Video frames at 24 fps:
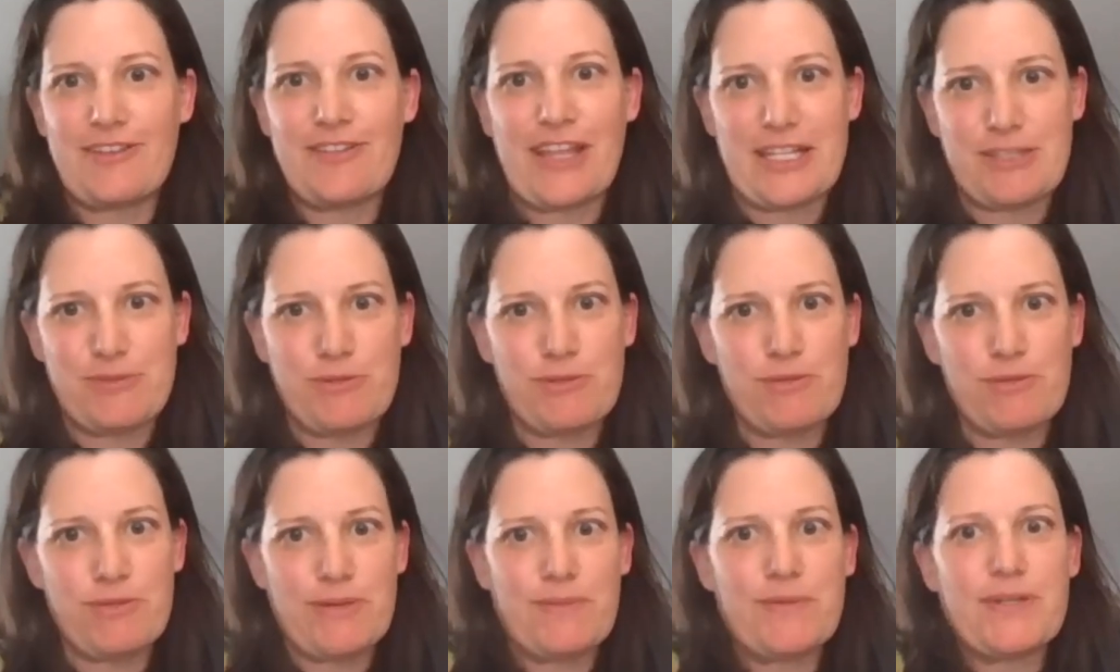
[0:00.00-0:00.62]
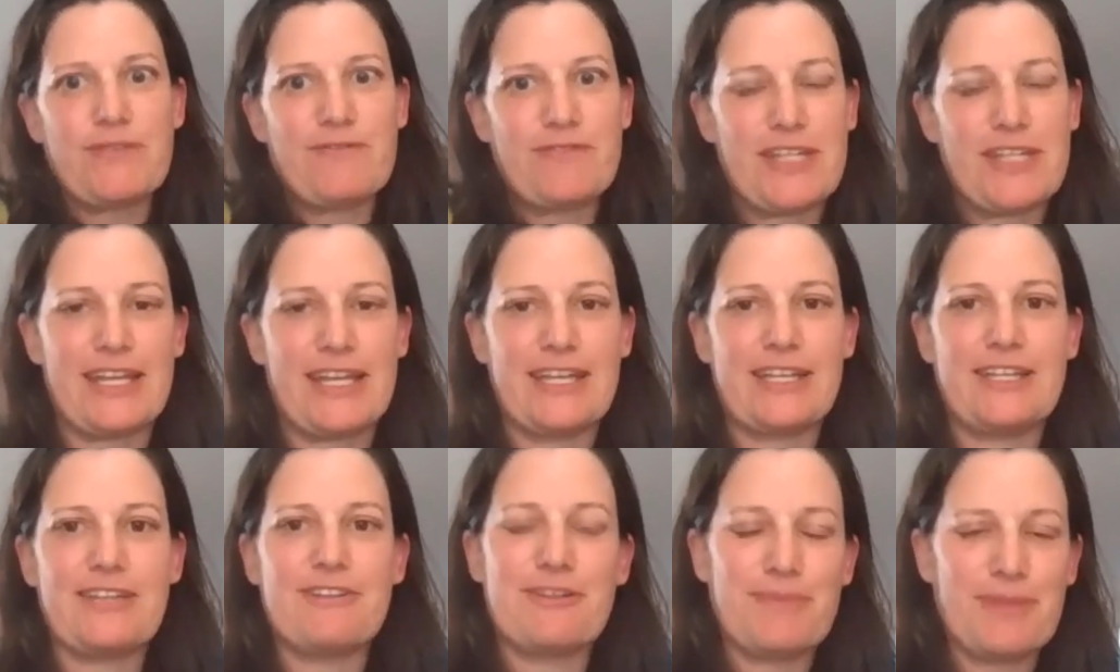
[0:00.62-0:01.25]
That's where we would have
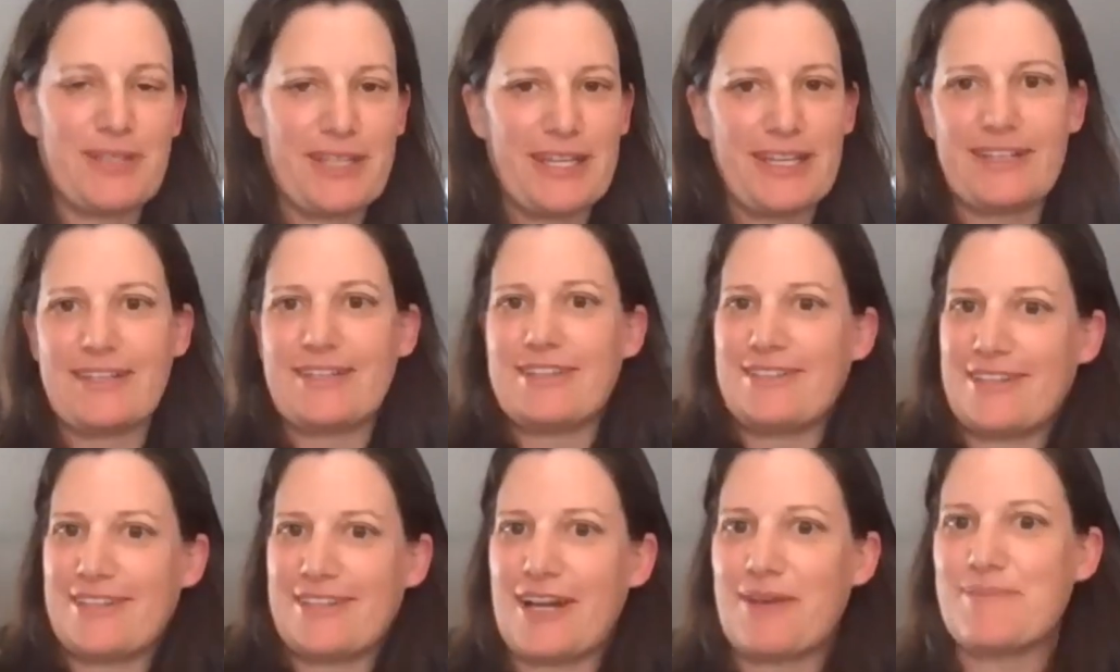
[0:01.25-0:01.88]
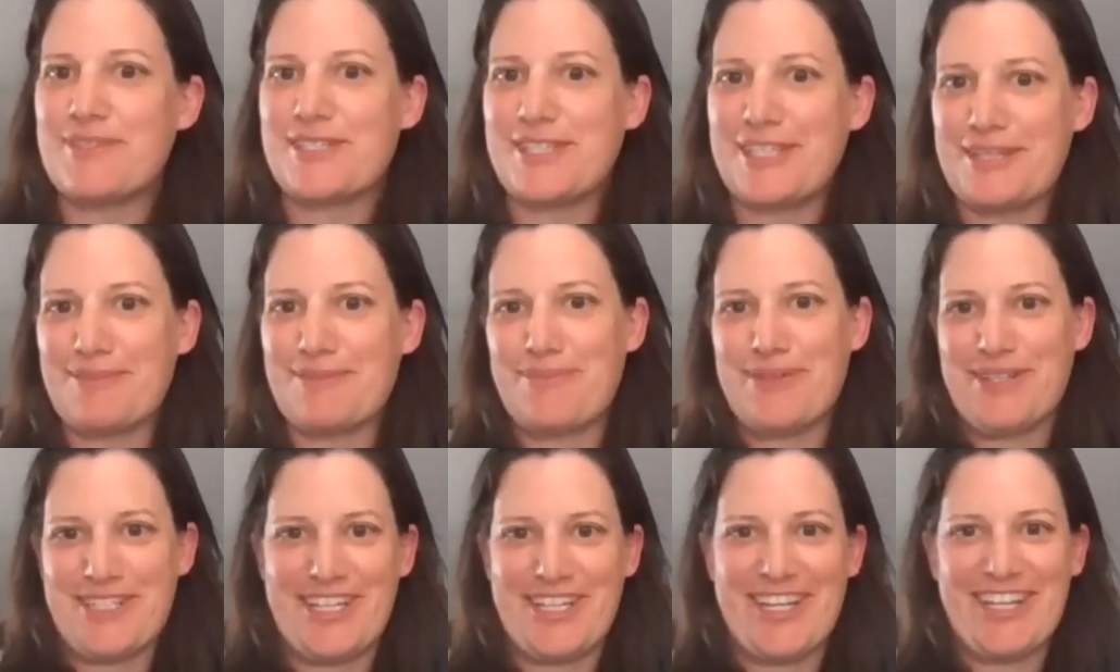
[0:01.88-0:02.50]
taken you to be like, ah. come see the
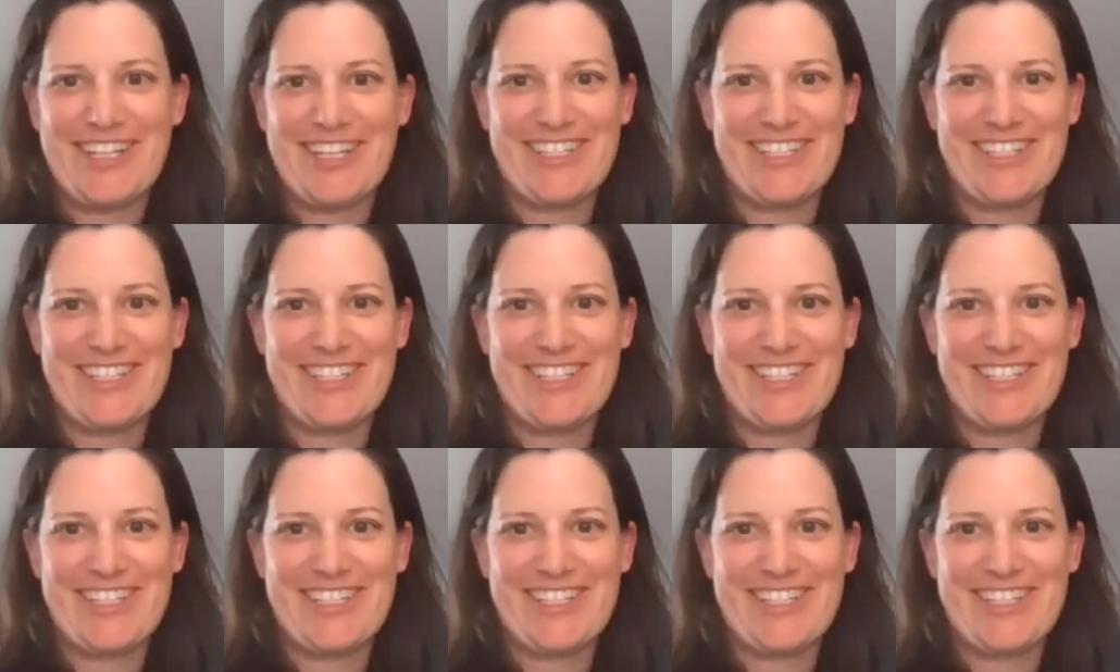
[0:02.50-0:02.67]
pigeons.